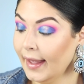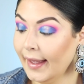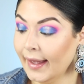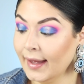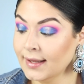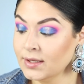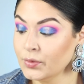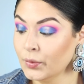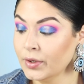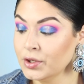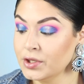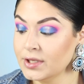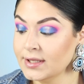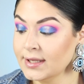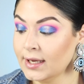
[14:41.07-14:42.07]
And we're
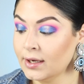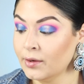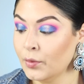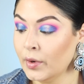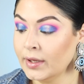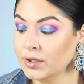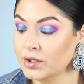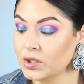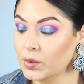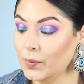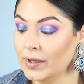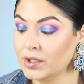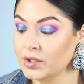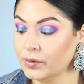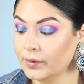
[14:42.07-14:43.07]
just going to
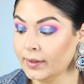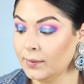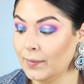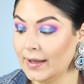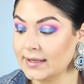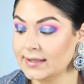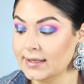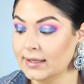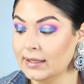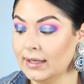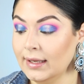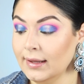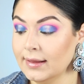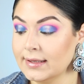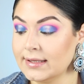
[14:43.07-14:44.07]
be doing
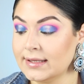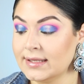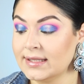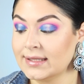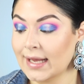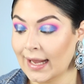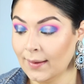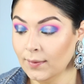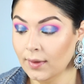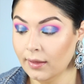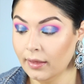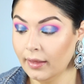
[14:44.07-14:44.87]
basically the same